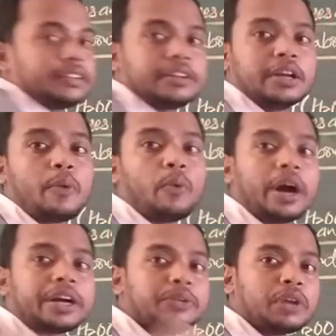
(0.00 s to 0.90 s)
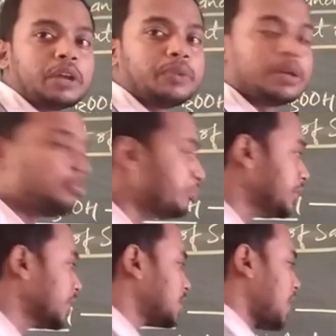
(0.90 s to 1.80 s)
What will be pH
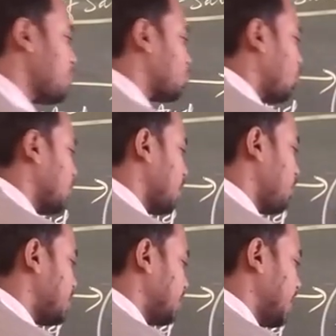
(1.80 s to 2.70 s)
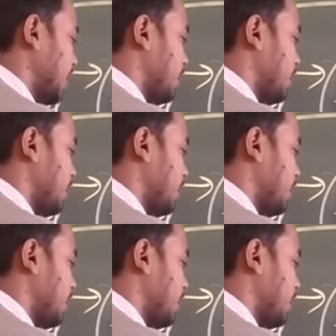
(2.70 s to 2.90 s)
of sodium acetate?